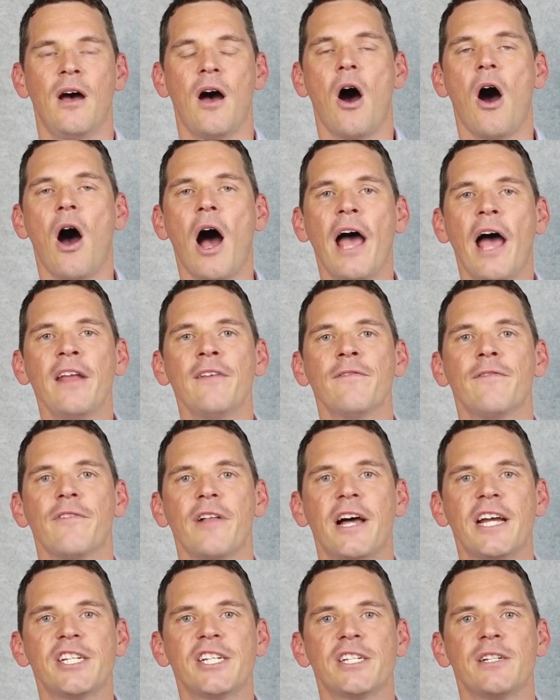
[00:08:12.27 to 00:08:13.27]
High
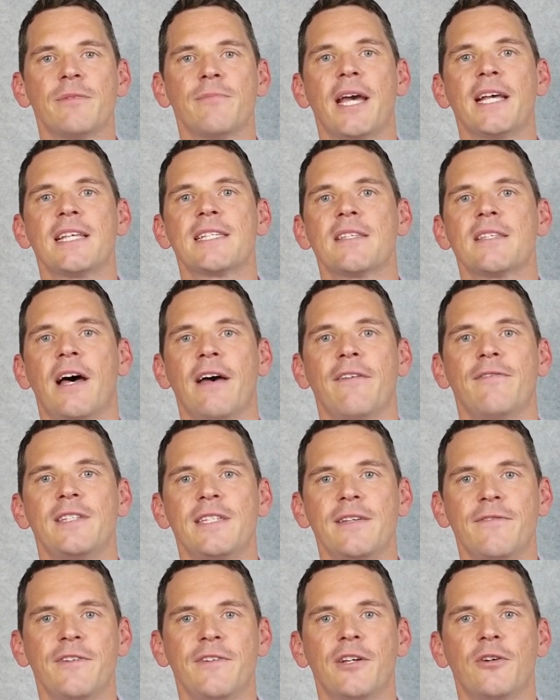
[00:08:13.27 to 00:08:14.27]
inflation makes life
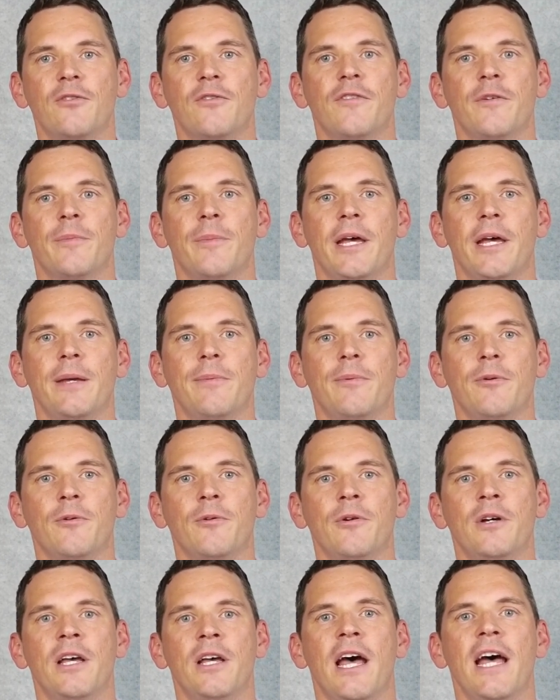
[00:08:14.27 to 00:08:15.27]
difficult for
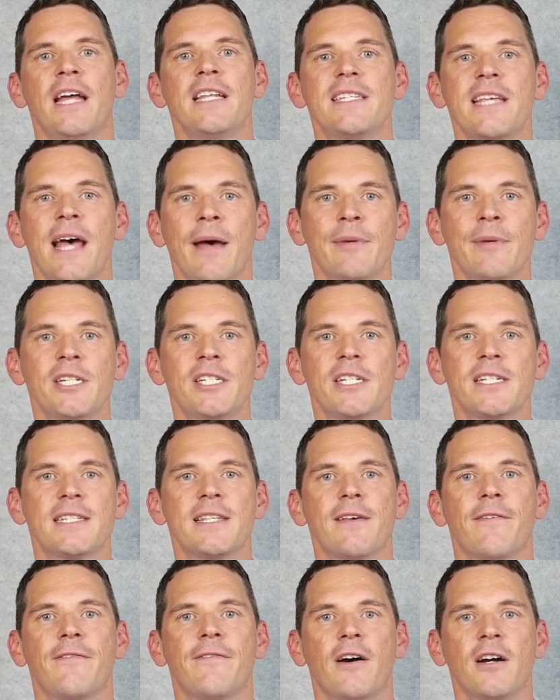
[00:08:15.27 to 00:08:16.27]
people and damages
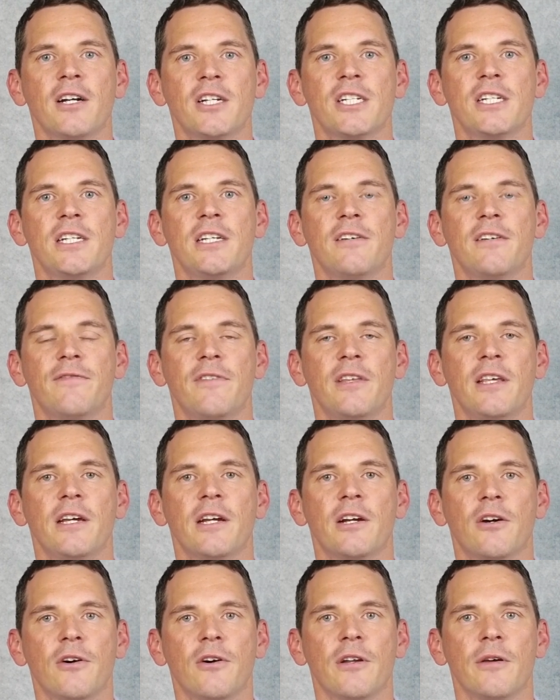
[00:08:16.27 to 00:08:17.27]
the functioning of the
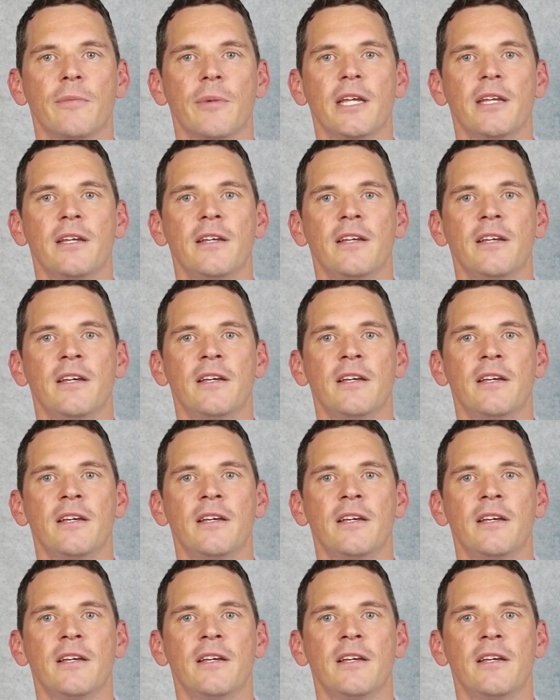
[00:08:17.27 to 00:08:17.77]
economy.